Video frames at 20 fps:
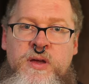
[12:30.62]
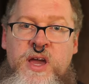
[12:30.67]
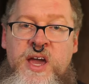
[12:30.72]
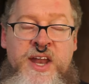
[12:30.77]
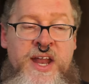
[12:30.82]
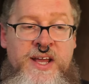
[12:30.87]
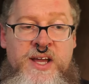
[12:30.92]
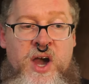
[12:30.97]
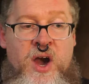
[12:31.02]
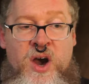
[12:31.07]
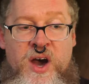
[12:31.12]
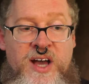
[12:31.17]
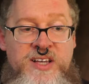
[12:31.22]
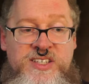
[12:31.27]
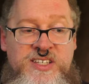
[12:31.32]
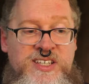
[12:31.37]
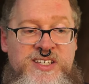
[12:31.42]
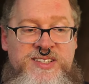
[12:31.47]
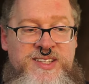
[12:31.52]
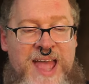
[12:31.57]
And it
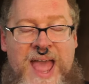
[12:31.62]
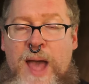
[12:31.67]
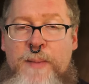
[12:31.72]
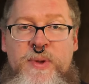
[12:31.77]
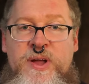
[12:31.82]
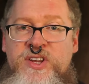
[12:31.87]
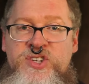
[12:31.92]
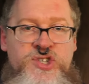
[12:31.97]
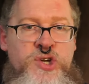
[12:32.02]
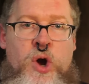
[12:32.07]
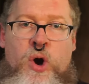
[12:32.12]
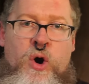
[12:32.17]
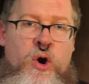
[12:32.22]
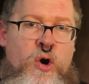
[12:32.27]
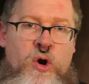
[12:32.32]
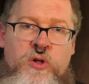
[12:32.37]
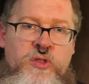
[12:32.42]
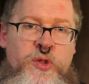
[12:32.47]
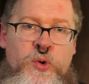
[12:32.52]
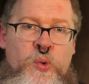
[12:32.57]
causes damage
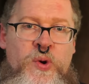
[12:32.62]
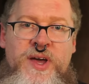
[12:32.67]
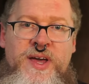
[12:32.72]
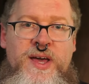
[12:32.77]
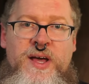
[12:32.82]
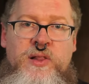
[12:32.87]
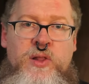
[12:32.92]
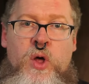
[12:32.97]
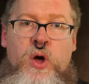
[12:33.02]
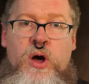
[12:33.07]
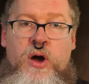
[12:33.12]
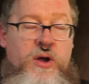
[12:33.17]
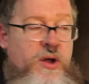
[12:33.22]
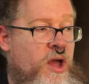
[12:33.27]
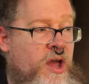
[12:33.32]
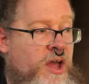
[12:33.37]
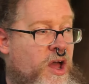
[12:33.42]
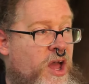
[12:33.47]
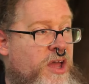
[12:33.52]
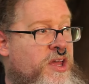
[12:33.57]
all the way along.
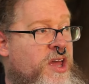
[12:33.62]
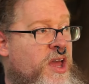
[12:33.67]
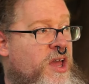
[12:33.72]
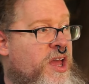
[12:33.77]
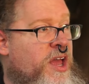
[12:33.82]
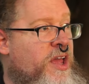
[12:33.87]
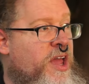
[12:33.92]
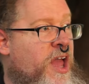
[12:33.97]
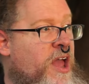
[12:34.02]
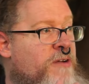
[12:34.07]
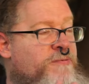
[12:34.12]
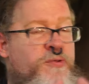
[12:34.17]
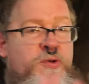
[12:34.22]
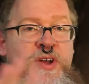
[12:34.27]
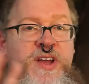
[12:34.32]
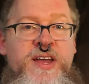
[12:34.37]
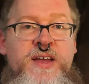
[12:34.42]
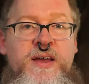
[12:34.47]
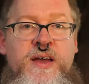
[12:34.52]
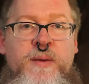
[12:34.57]

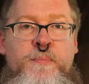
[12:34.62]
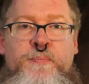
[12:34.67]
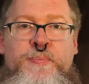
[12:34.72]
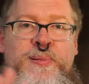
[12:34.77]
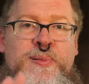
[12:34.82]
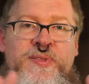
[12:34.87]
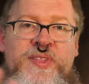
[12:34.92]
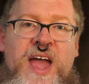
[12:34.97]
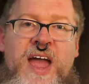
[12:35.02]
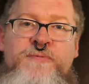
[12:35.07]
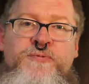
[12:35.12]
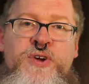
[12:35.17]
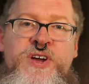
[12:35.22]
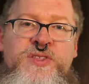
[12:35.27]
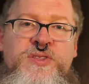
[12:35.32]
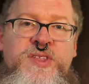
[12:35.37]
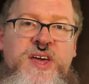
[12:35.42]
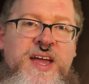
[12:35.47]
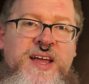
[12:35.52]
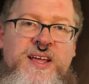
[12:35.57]
Every,
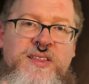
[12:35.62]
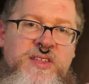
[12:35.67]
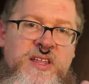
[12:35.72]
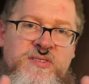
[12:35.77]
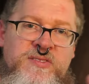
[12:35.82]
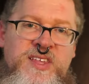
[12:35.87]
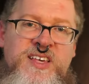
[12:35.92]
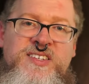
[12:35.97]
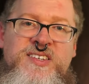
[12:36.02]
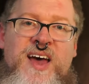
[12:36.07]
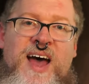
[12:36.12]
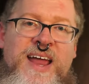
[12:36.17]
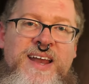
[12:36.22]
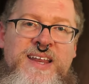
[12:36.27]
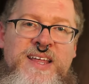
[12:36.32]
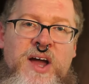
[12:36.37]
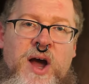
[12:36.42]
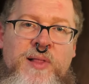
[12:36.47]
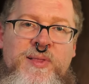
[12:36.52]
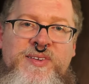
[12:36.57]
everything that this
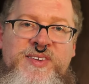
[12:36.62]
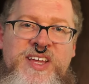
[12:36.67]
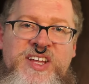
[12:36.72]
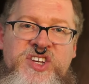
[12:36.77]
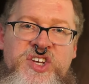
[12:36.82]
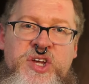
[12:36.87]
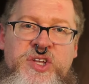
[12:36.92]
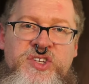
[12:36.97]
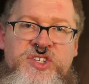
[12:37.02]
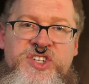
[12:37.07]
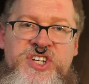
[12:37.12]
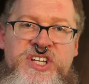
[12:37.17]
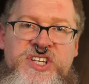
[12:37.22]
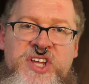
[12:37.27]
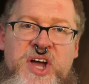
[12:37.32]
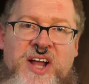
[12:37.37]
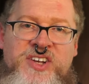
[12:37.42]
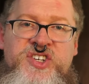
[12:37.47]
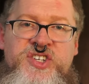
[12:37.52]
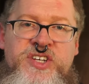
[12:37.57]
ideology
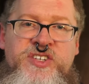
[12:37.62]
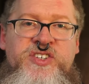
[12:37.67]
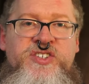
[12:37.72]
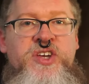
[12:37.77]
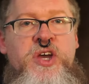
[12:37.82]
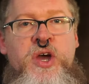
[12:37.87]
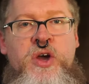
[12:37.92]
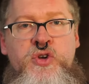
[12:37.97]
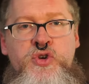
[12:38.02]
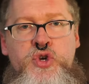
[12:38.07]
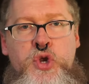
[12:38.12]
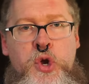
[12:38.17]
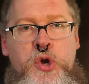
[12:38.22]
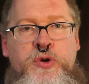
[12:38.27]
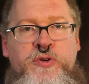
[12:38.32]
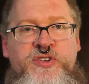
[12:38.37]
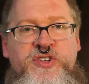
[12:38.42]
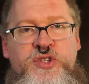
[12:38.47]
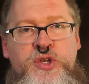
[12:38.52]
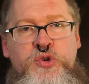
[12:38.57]
touches
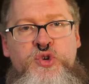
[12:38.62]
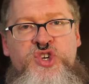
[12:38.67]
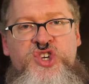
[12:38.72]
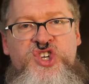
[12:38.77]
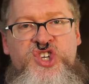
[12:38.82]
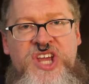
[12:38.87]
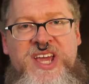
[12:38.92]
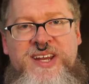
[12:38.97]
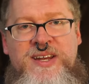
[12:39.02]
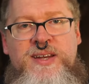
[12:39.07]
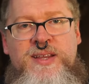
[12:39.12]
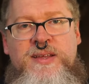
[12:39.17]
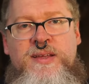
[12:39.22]
turns to shit.